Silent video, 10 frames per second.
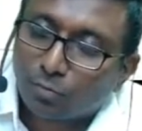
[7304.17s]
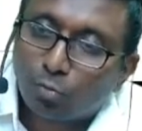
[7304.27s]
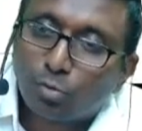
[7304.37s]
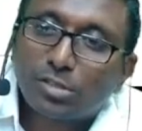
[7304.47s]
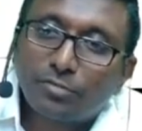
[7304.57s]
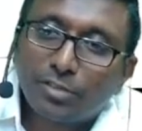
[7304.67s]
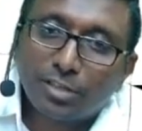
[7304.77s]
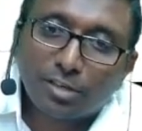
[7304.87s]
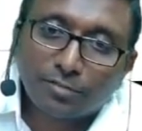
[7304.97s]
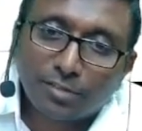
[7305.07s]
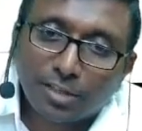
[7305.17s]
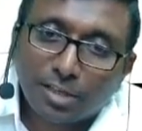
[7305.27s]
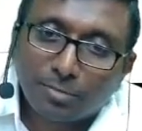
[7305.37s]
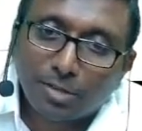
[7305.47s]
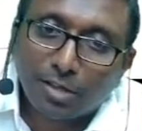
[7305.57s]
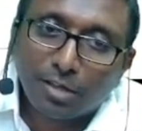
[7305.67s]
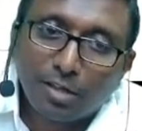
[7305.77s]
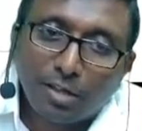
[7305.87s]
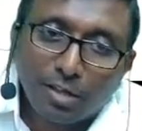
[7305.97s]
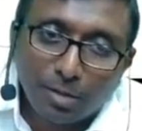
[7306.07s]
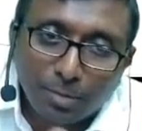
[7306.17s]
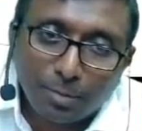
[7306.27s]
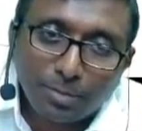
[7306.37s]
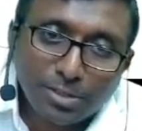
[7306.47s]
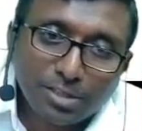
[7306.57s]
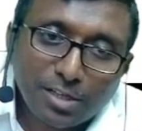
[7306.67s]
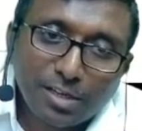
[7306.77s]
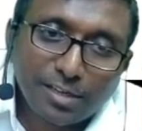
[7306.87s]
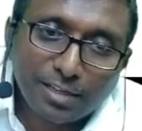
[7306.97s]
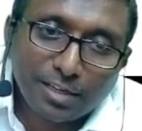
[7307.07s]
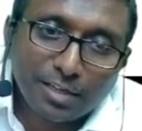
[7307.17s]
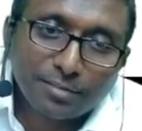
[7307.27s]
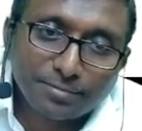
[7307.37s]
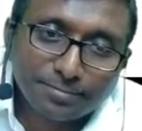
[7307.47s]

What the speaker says: Who is the winner of the game? Publisher and retailer.